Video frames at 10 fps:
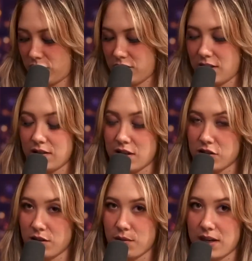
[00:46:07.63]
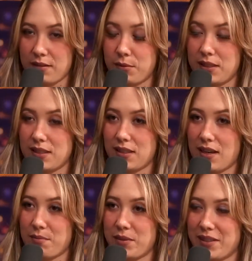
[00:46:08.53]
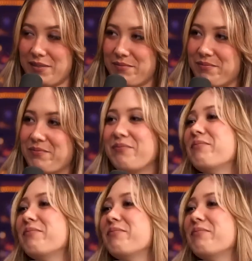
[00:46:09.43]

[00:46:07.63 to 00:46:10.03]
not still not sure why we did that, but